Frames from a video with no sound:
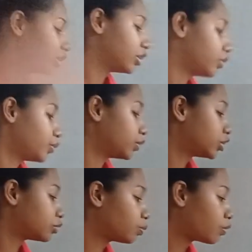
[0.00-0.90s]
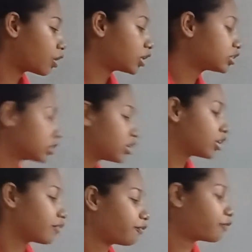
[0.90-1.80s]
which is water,
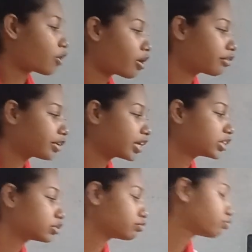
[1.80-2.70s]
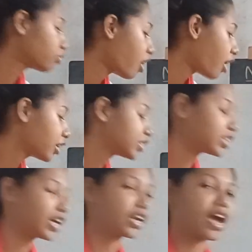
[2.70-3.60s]
forest, rocks, and
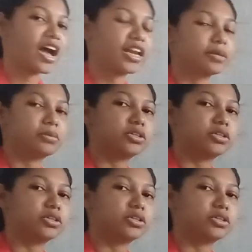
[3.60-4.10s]
animals.